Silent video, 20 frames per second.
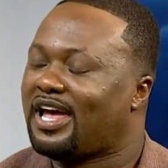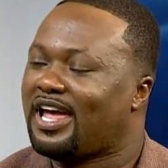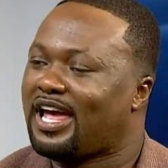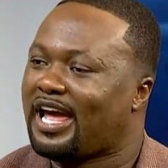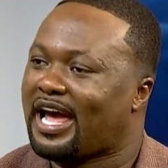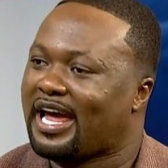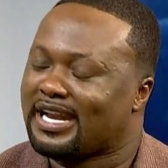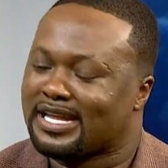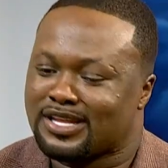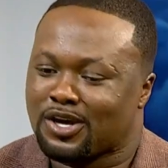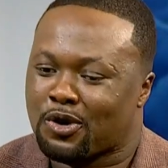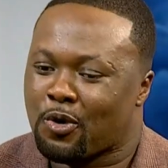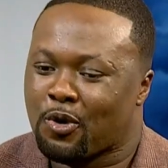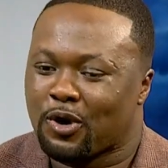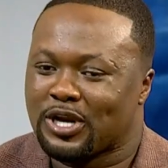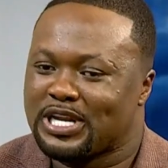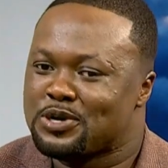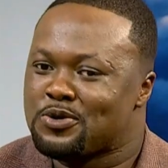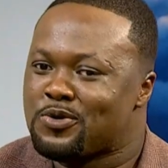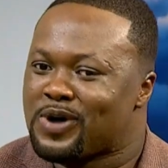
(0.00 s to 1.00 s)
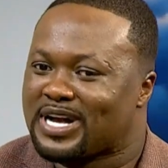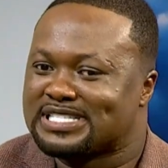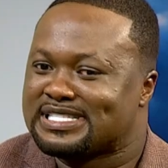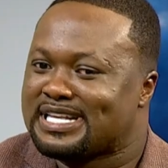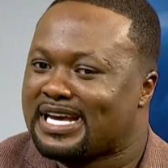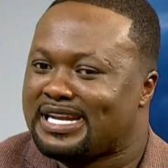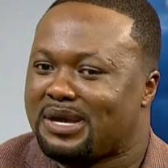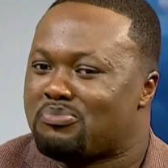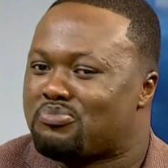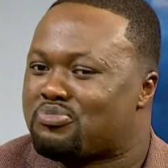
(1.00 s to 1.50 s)
another colleague who has
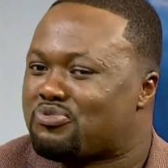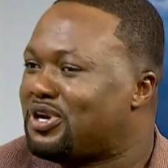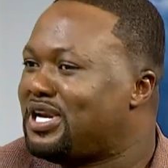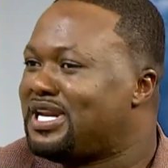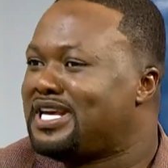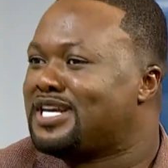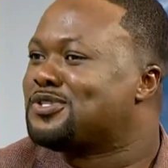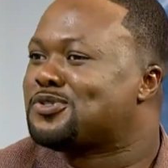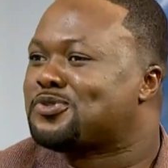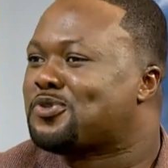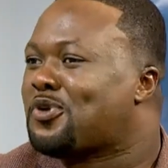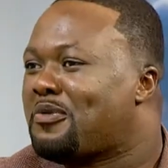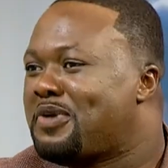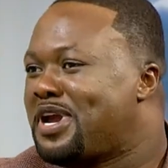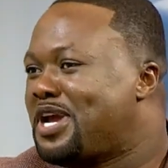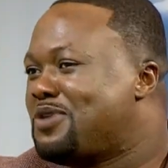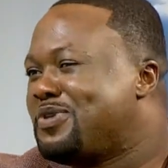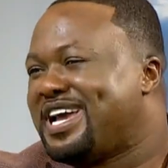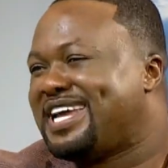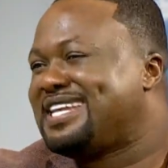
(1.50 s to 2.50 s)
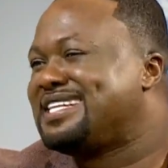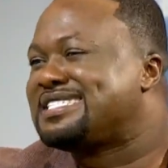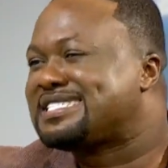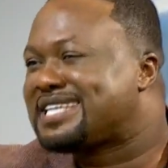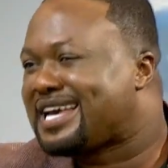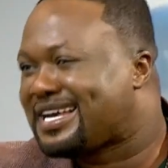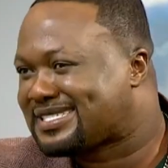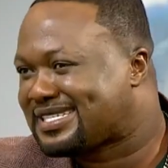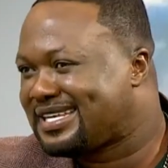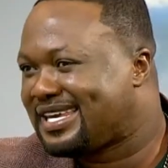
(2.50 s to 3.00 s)
done a brilliant story and we are
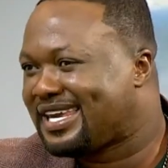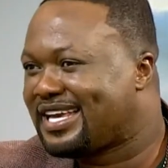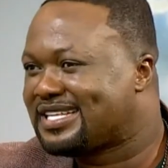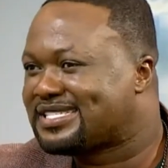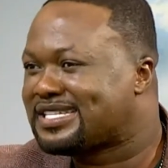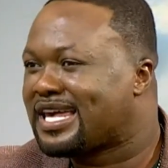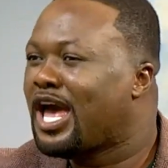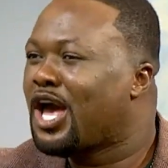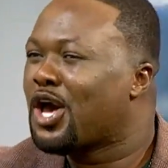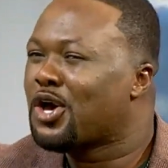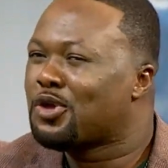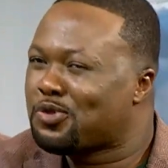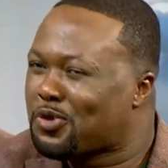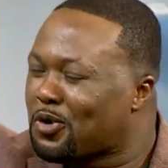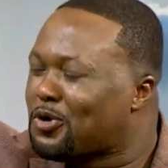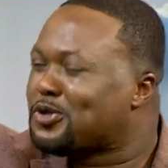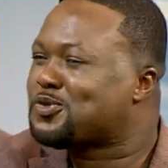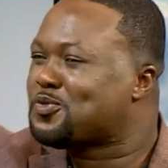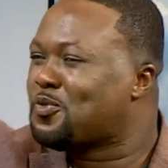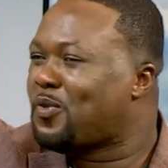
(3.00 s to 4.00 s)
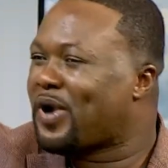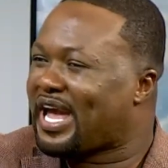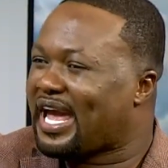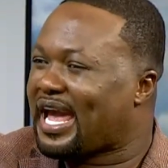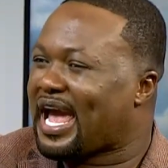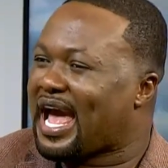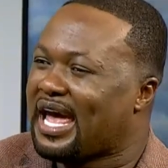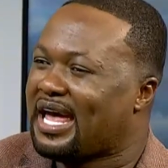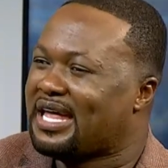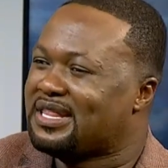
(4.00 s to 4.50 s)
discussing it. Those were,
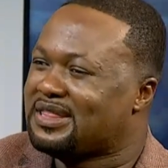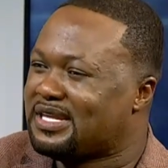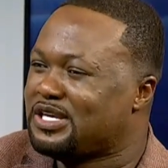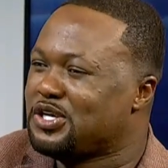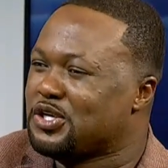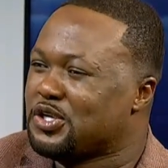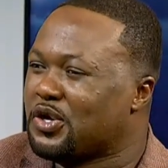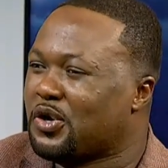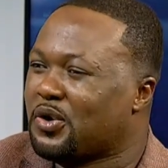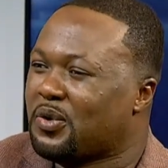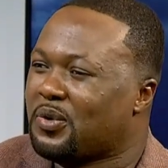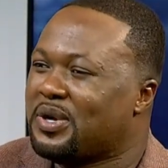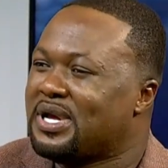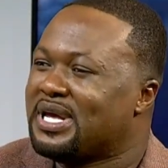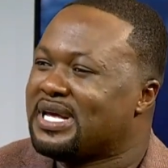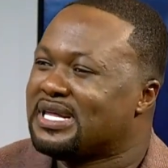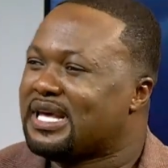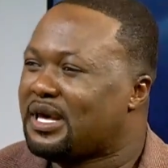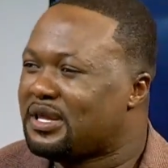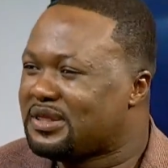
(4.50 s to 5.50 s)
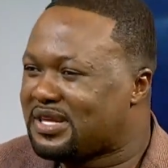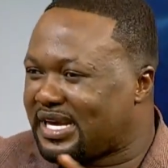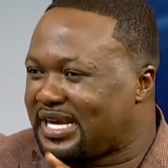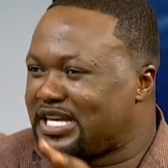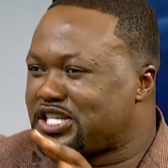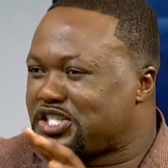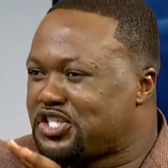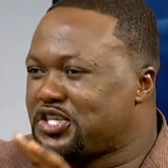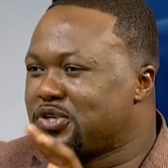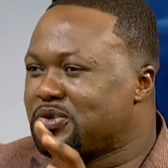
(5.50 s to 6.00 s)
you know, the
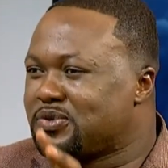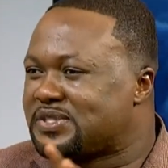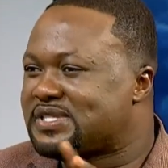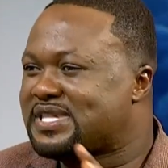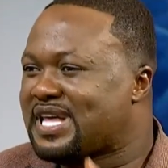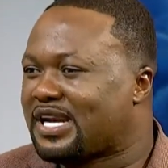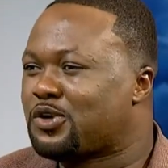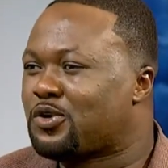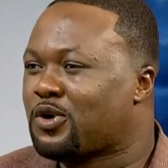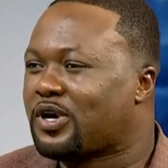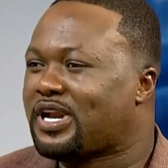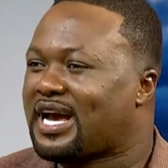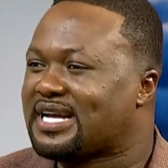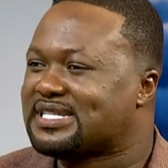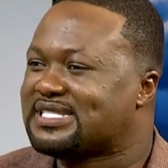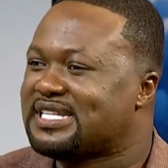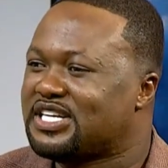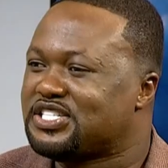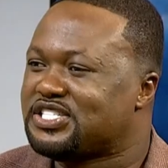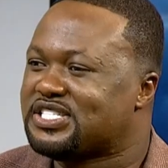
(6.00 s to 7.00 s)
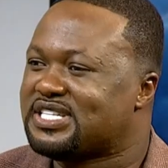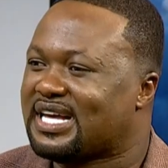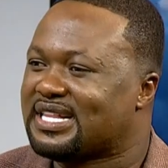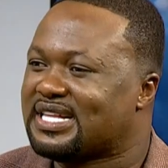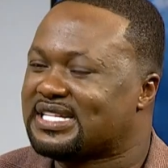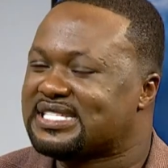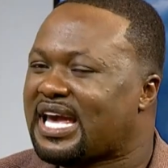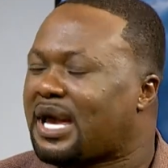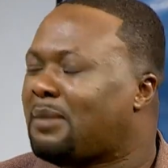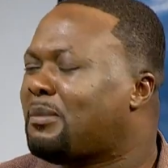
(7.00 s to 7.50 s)
issues that got our attention at the
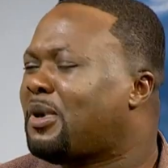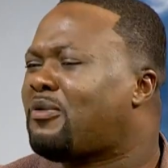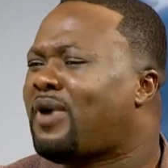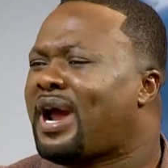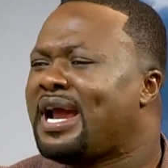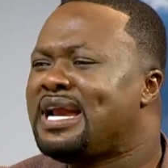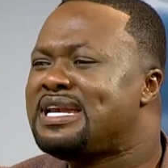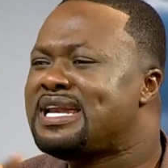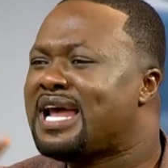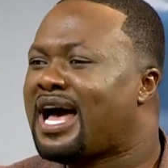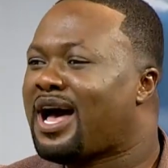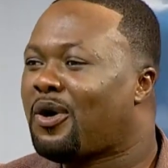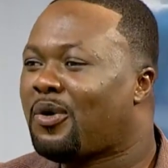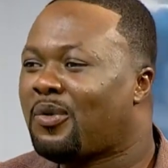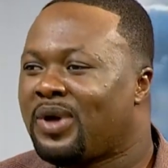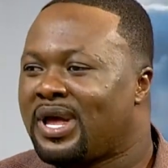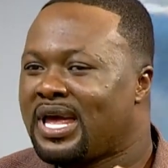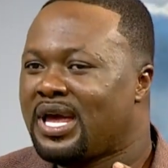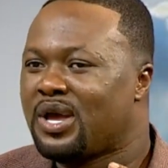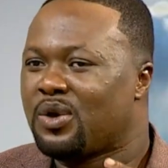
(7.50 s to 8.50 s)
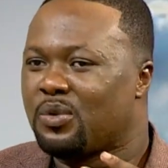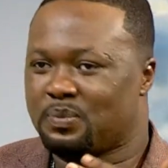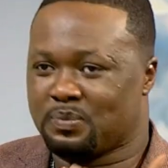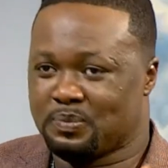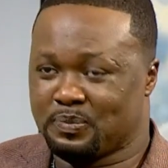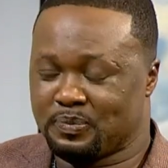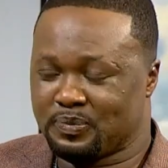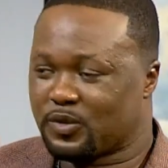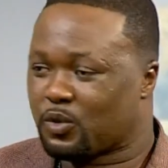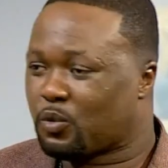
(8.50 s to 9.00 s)
time. But right now,
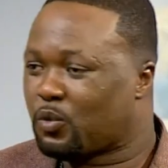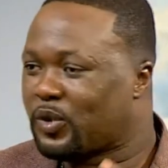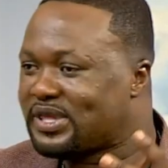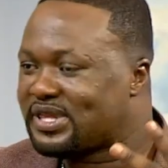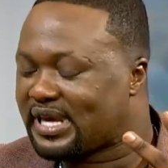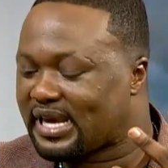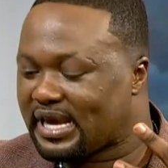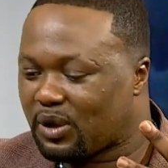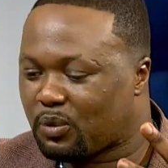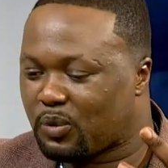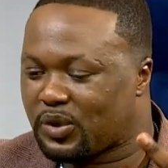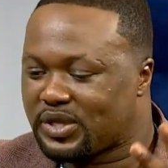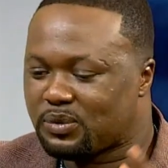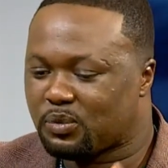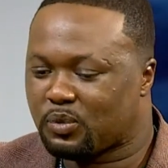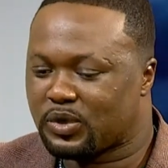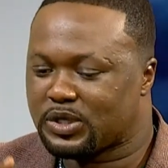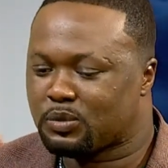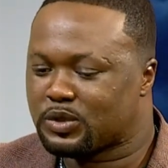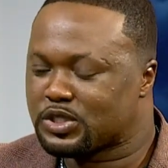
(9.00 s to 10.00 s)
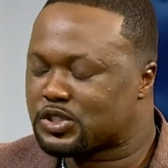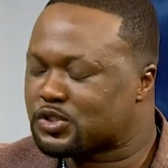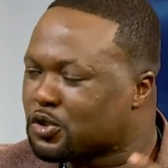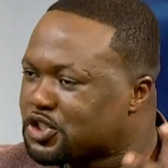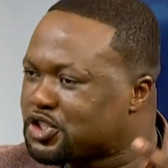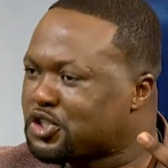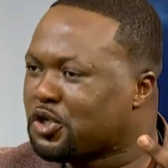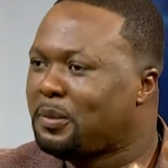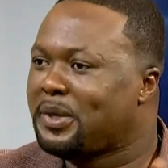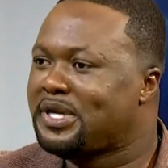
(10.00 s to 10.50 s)
with
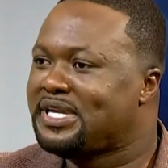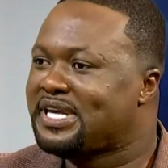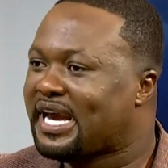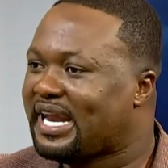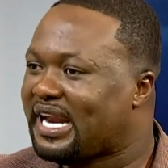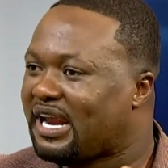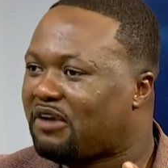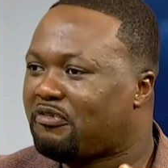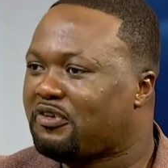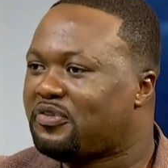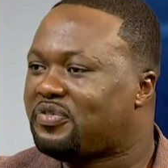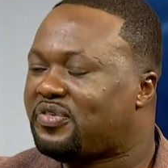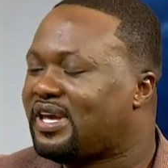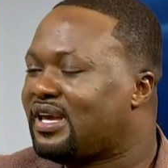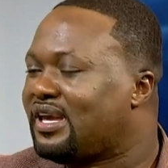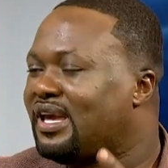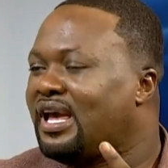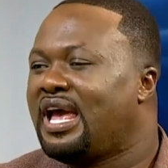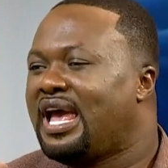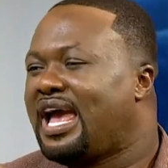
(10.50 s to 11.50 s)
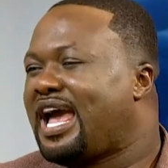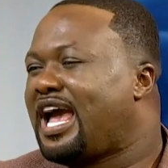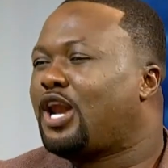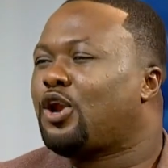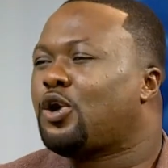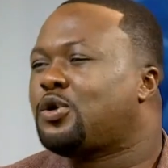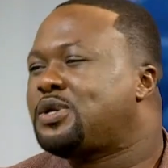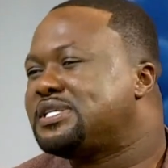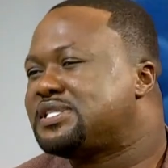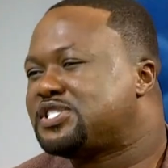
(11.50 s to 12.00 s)
social media and everything, a
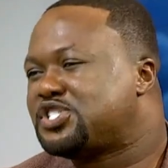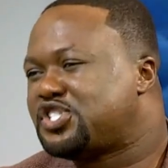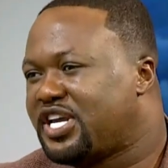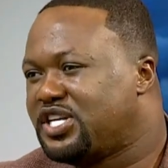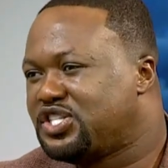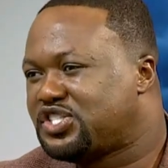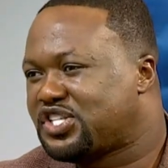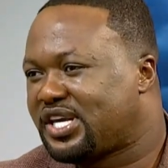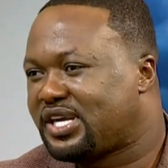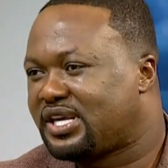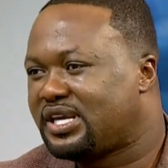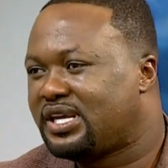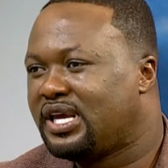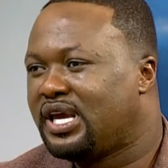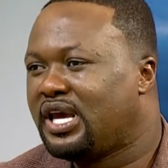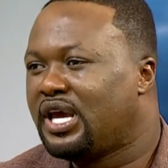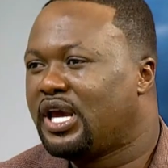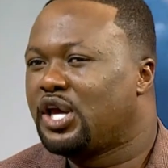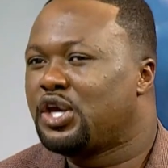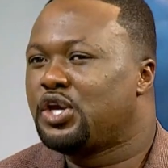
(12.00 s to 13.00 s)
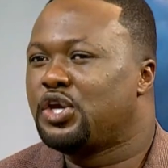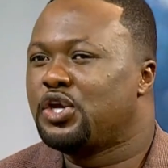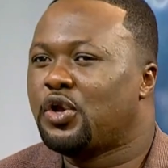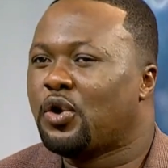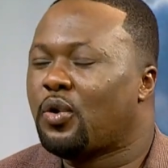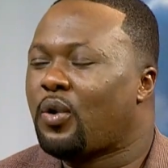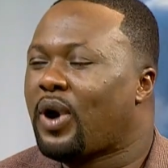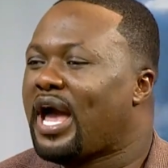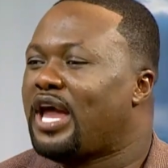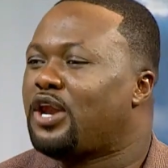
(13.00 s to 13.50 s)
lot is changing, you
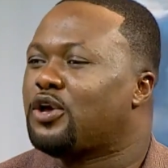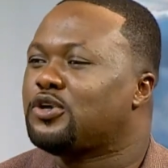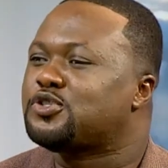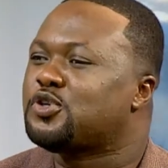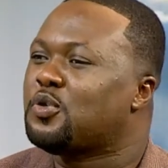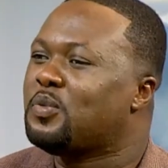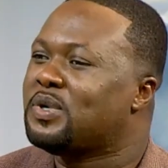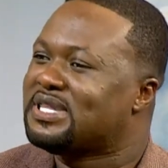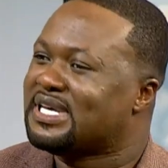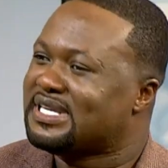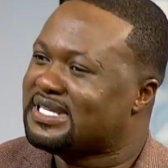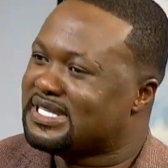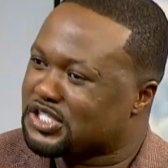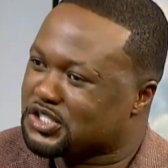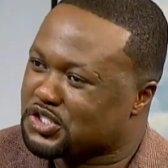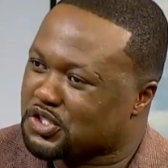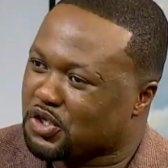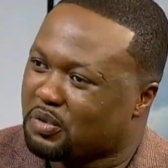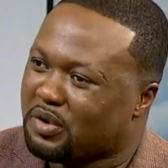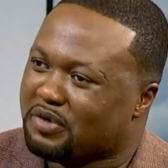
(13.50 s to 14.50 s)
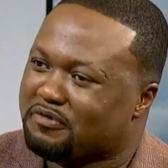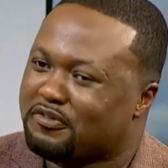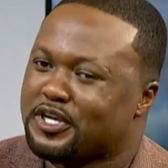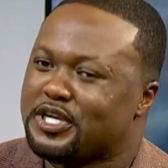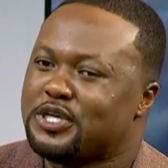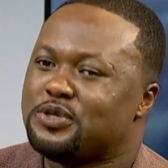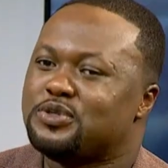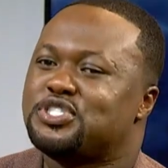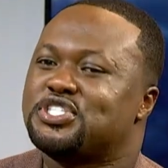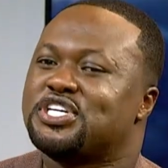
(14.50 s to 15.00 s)
know, and also with the digital
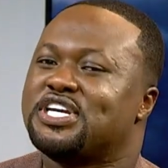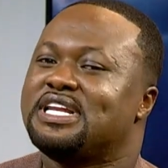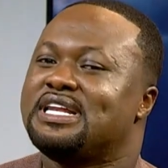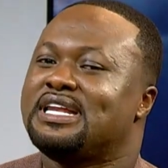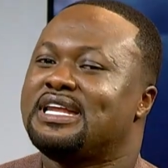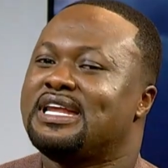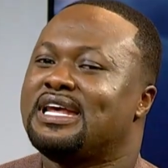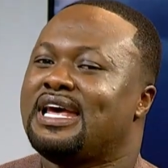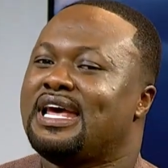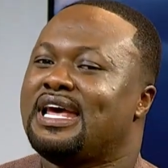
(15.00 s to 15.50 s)
revolution,